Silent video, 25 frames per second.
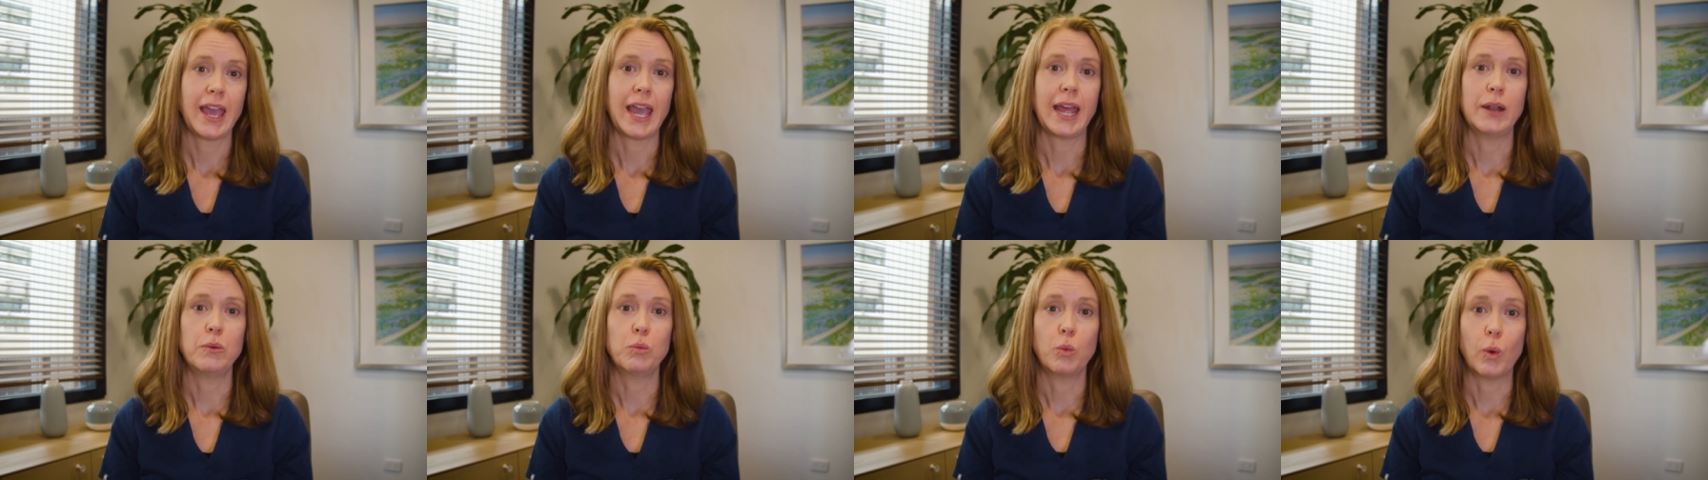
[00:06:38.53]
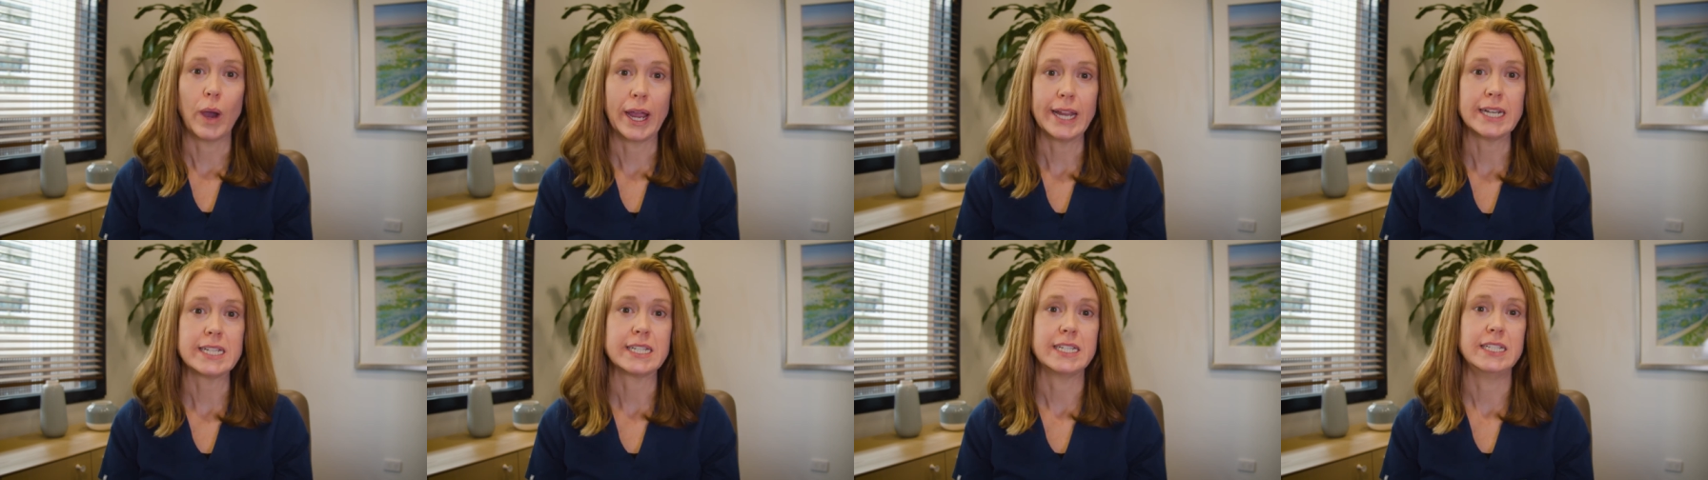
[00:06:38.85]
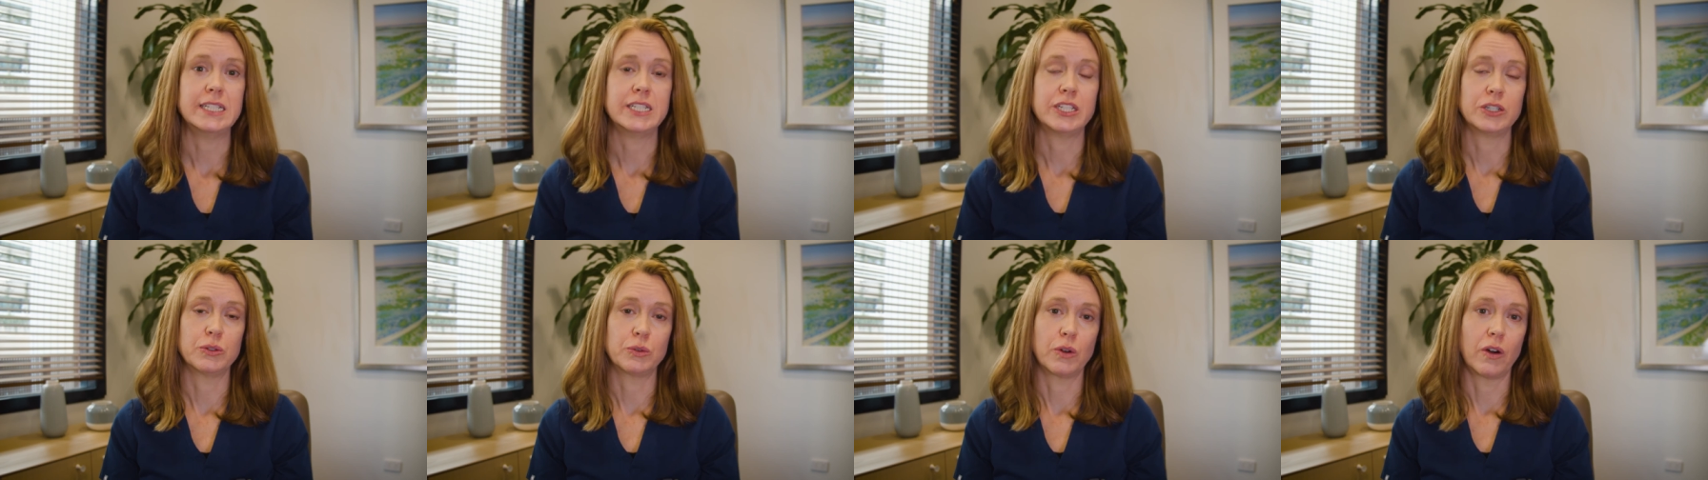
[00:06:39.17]
and wait
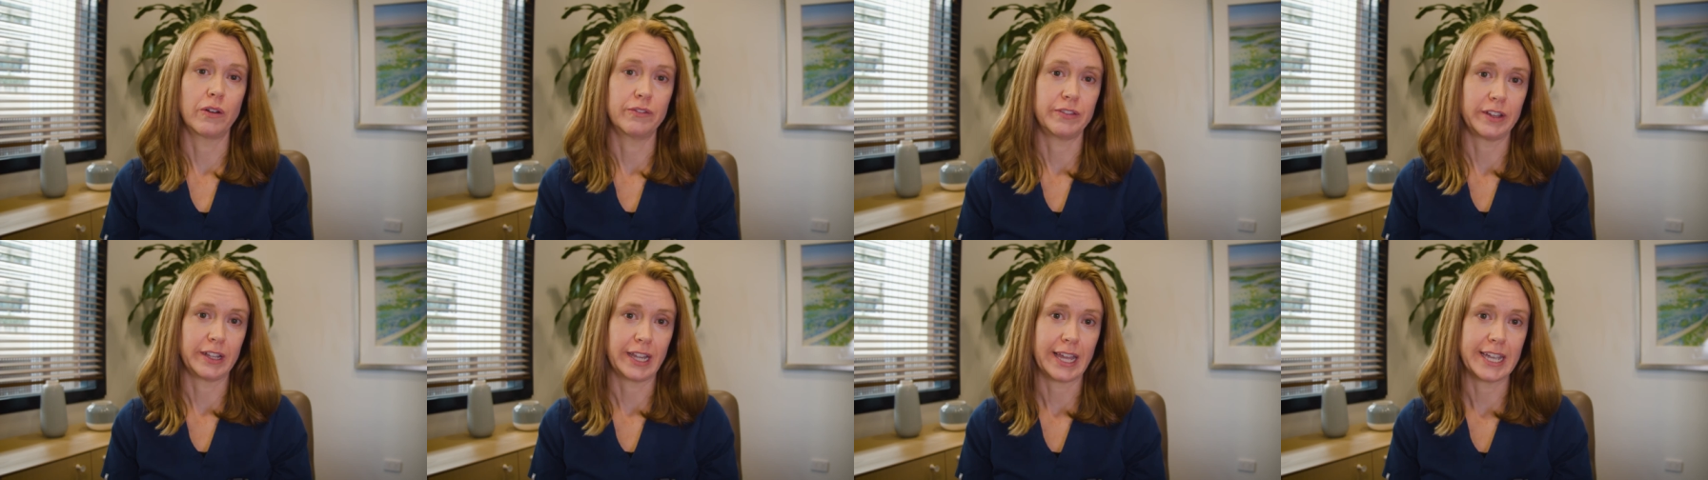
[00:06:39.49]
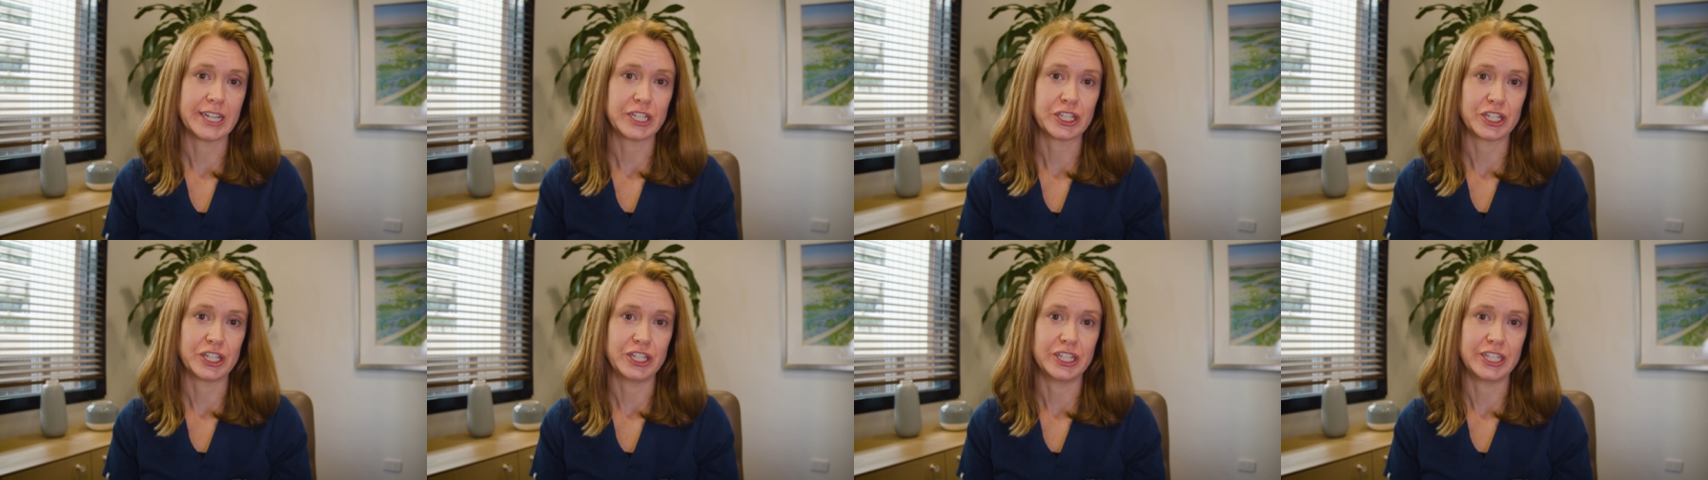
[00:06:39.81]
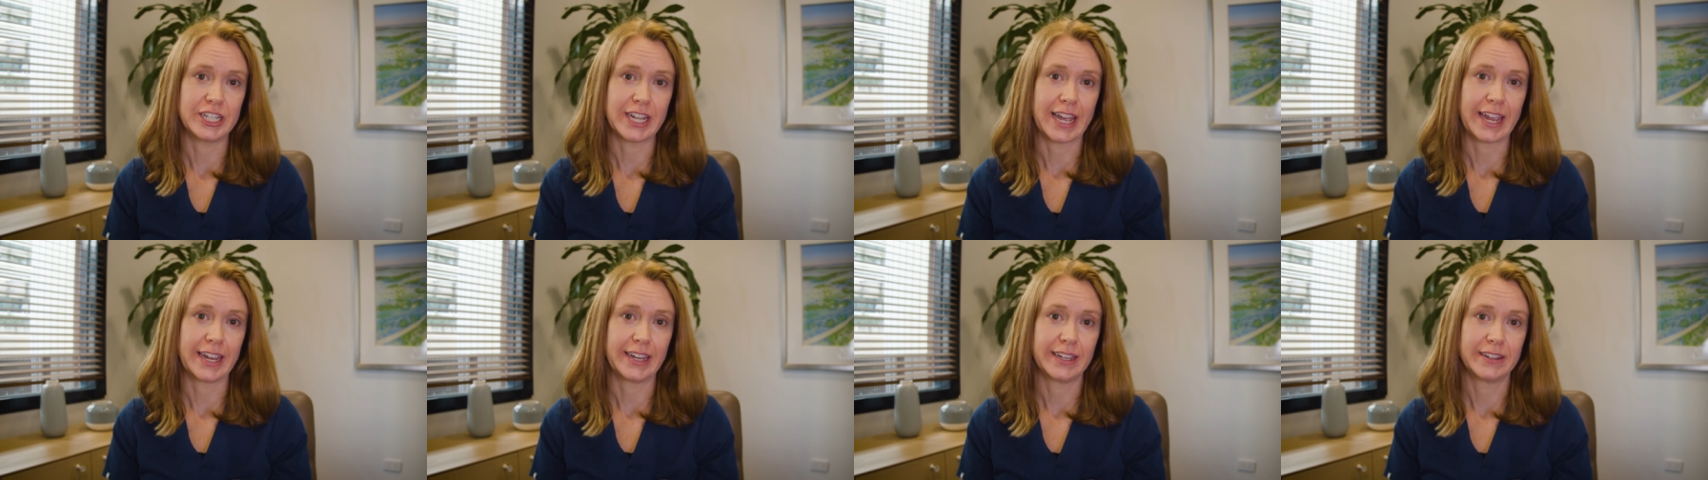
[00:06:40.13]
until ovulation
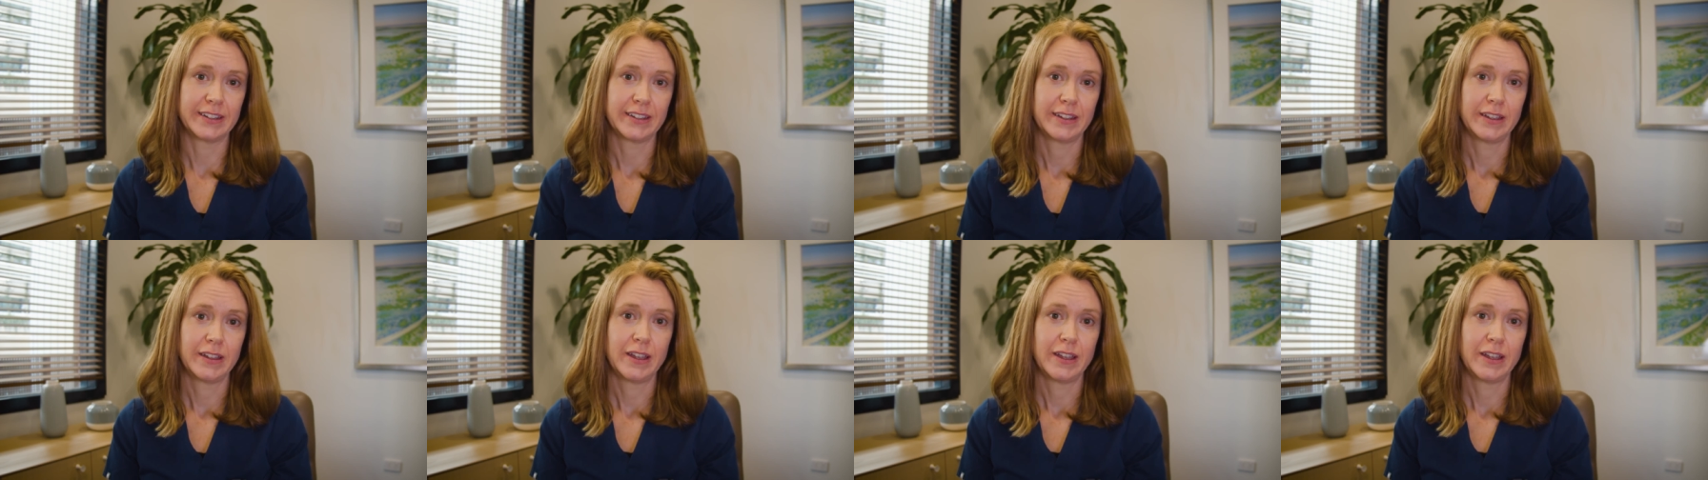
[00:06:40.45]
day.